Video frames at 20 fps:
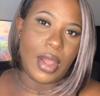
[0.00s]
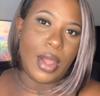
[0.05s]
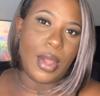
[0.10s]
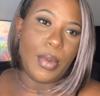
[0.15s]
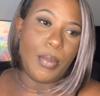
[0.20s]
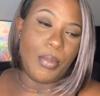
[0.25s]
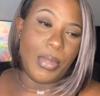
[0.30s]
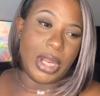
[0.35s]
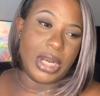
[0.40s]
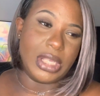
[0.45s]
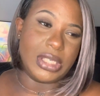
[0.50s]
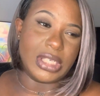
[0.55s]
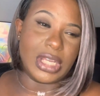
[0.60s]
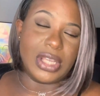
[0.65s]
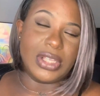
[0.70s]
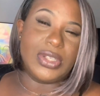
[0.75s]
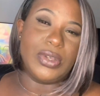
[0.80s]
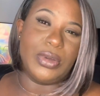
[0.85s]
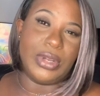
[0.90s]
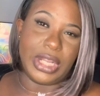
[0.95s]
but it's
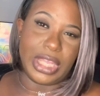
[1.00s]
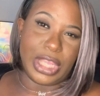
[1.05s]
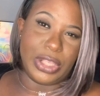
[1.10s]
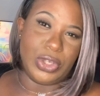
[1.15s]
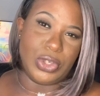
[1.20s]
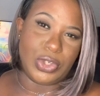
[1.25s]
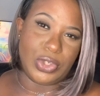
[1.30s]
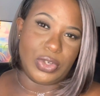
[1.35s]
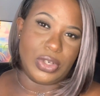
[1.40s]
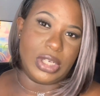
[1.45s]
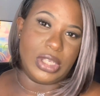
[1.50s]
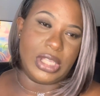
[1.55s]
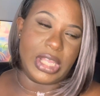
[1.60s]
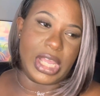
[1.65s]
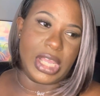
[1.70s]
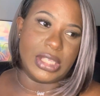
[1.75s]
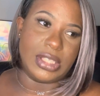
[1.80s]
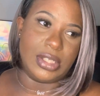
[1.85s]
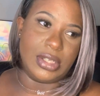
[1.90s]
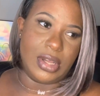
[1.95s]
also an industry
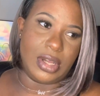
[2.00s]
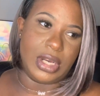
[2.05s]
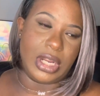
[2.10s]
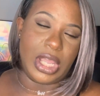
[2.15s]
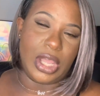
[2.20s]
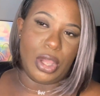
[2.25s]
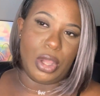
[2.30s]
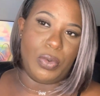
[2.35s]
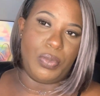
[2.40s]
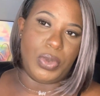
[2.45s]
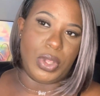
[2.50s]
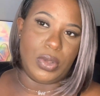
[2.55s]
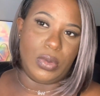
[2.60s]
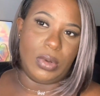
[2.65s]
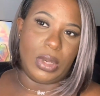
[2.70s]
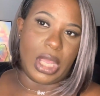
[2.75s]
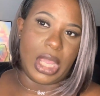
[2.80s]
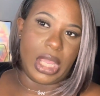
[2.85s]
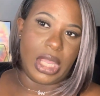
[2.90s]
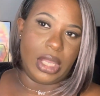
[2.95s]
that's gonna help you
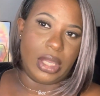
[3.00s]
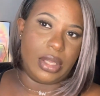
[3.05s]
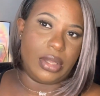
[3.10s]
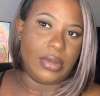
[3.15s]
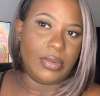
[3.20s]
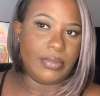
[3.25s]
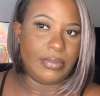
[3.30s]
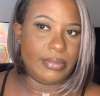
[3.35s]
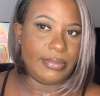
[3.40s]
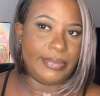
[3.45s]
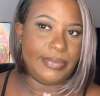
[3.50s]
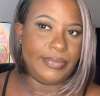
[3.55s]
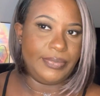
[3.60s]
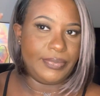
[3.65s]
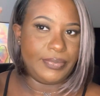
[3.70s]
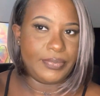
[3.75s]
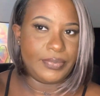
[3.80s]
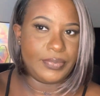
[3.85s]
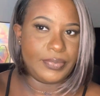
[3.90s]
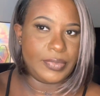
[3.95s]
like
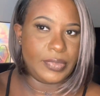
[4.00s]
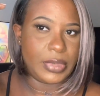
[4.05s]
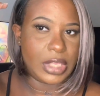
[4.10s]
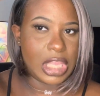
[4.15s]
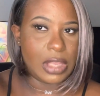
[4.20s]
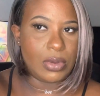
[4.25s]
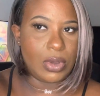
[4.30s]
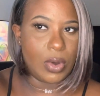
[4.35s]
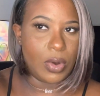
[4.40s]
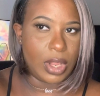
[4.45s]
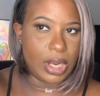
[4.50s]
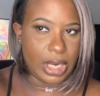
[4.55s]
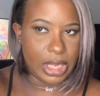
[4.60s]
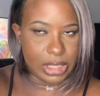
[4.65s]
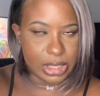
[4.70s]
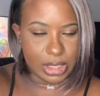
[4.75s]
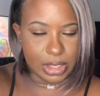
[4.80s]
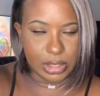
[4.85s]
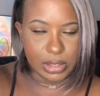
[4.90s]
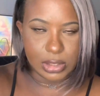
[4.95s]
keep going
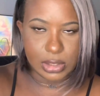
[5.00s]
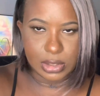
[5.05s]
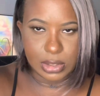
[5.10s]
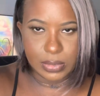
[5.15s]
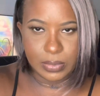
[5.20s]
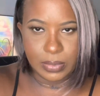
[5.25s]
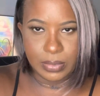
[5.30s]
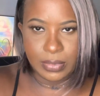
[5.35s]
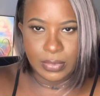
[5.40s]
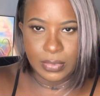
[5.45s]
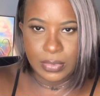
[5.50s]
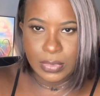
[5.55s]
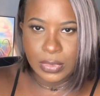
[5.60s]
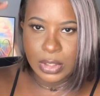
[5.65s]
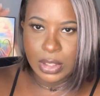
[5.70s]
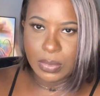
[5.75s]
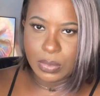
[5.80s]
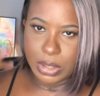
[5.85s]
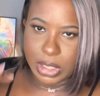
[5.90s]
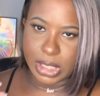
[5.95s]
like this,
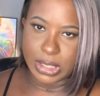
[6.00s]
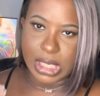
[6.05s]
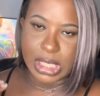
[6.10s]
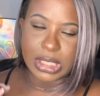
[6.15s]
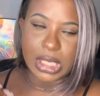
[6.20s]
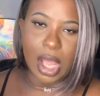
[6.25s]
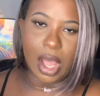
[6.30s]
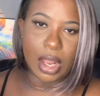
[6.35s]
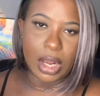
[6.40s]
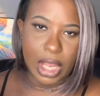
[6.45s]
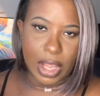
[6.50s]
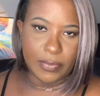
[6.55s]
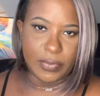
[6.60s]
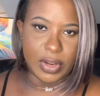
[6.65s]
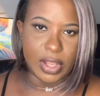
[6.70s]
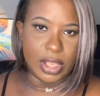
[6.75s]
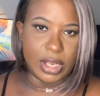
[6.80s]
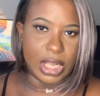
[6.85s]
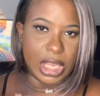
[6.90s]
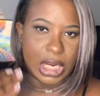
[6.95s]
because that's all I've
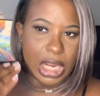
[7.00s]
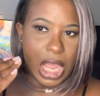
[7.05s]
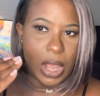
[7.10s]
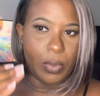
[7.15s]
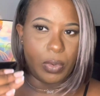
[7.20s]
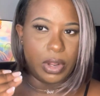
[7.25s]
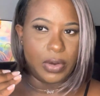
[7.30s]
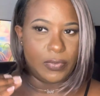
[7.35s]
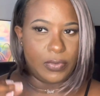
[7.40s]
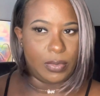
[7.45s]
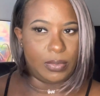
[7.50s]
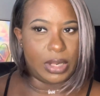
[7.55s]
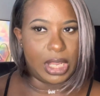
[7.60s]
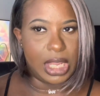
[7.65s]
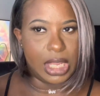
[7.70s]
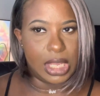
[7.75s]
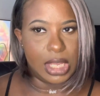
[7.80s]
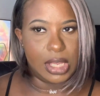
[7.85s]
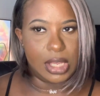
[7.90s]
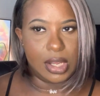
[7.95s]
done. Like, I went from
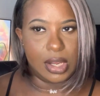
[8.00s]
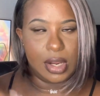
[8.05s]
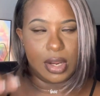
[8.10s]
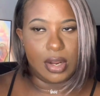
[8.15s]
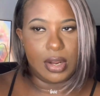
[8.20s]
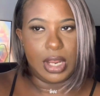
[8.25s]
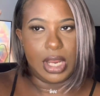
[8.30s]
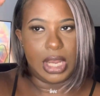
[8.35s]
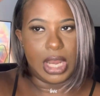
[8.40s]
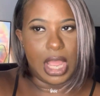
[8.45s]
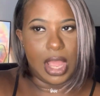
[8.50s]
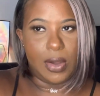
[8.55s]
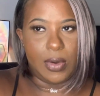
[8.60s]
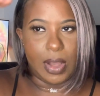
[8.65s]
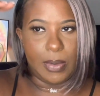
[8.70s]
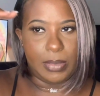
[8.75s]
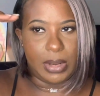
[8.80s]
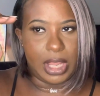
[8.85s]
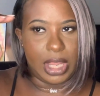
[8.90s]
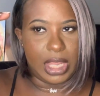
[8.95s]
like here and now
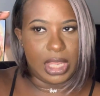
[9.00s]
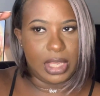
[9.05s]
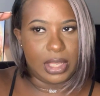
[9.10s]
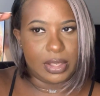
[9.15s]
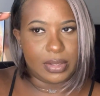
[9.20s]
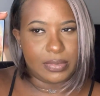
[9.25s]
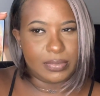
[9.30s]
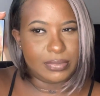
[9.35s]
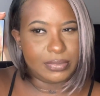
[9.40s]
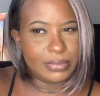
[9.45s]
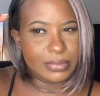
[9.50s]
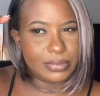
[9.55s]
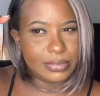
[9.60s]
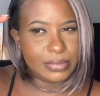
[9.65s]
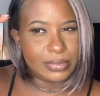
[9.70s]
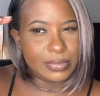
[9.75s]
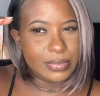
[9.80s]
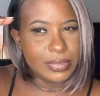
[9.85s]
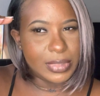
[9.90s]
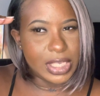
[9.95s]
I'm like
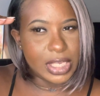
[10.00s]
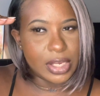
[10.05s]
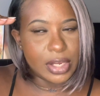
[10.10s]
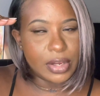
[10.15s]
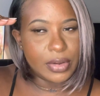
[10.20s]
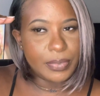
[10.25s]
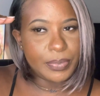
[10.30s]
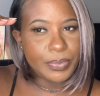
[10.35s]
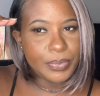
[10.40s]
here.